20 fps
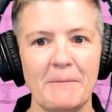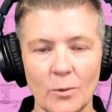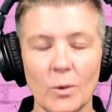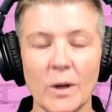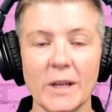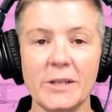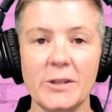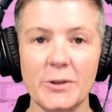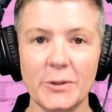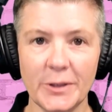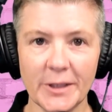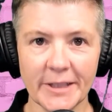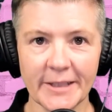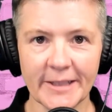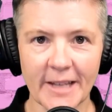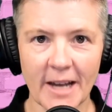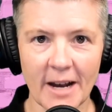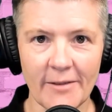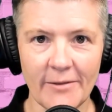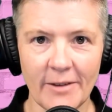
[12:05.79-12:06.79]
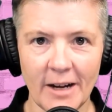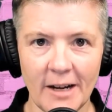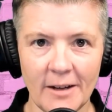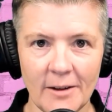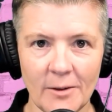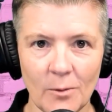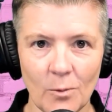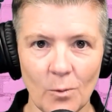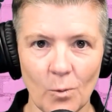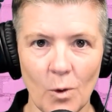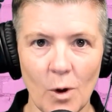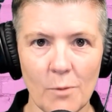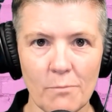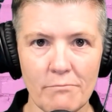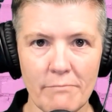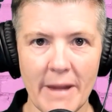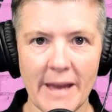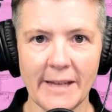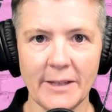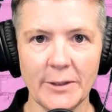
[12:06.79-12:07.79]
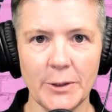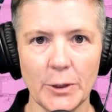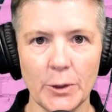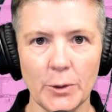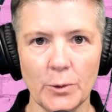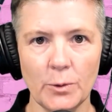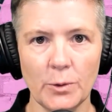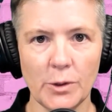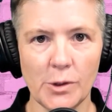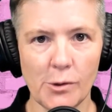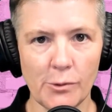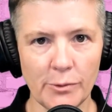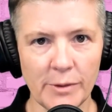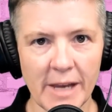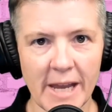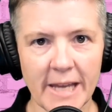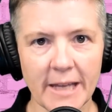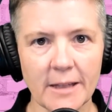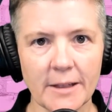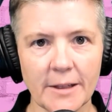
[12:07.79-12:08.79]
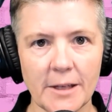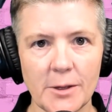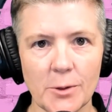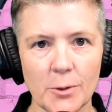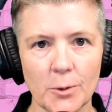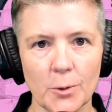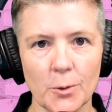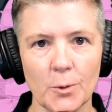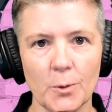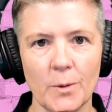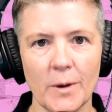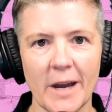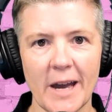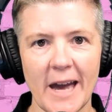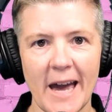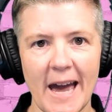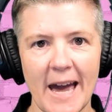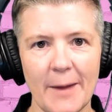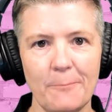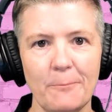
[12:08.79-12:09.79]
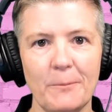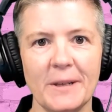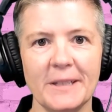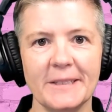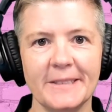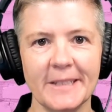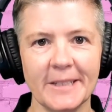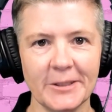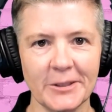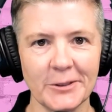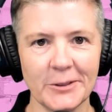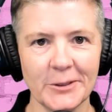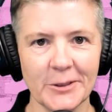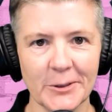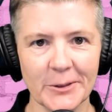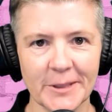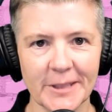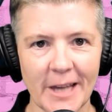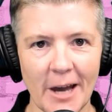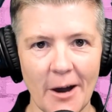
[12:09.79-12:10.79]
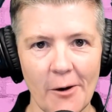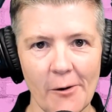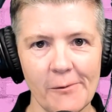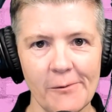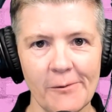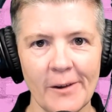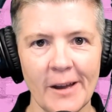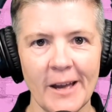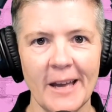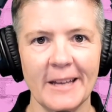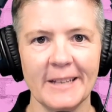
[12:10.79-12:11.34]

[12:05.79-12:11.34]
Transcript: When you discover what makes you uniquely you and position yourself